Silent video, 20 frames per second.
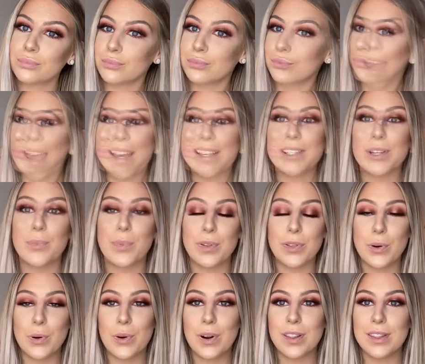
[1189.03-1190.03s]
Okay, so with
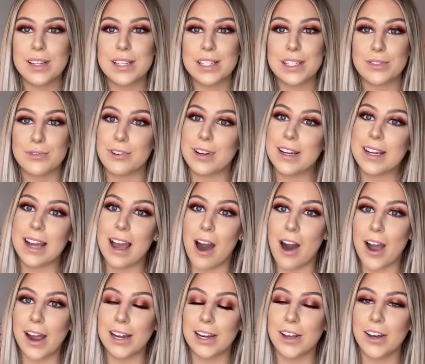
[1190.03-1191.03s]
all of these three
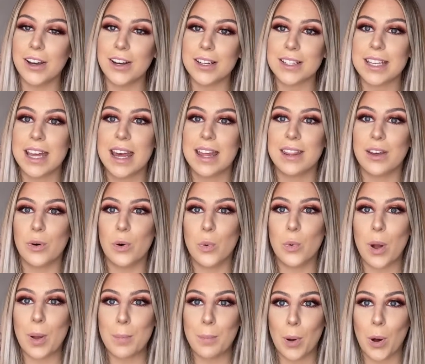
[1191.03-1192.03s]
eye looks, they're all
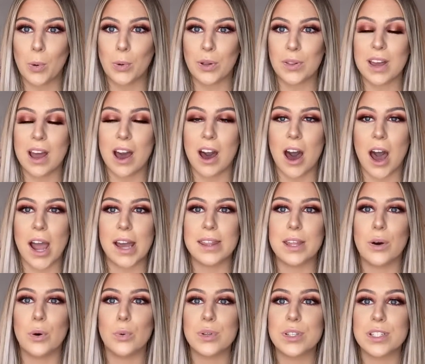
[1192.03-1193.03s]
quite bold on the eye and they're
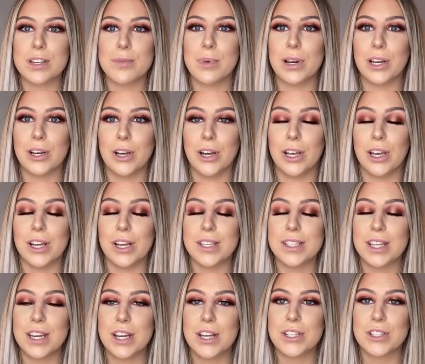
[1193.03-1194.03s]
all similar colours.
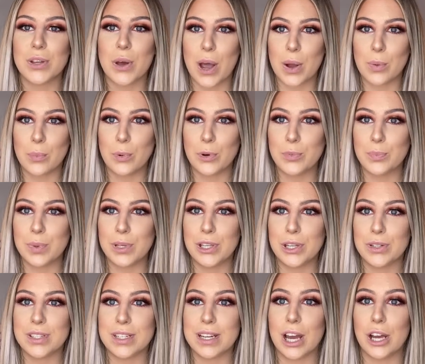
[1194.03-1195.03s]
So I would be
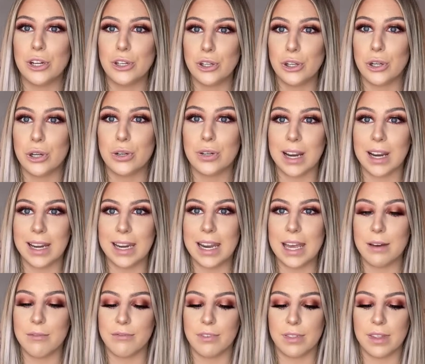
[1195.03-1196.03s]
using a nude
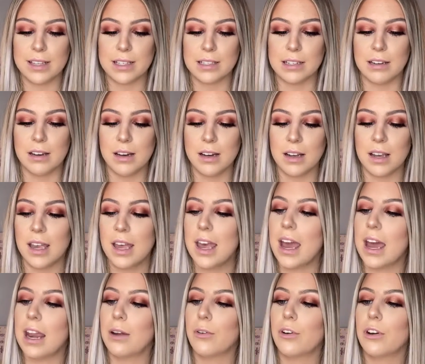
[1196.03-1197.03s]
lip for this look.
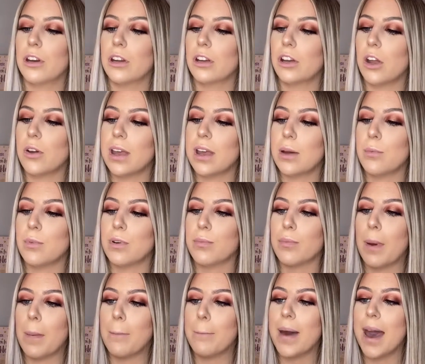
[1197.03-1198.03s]
And I'm going to go in with
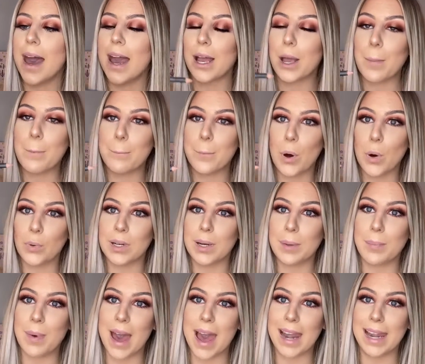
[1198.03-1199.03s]
my MAC Boldly
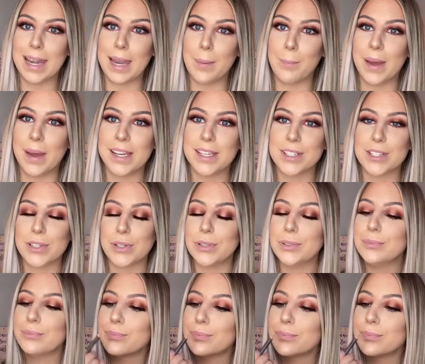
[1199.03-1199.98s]
Bare lip pencil.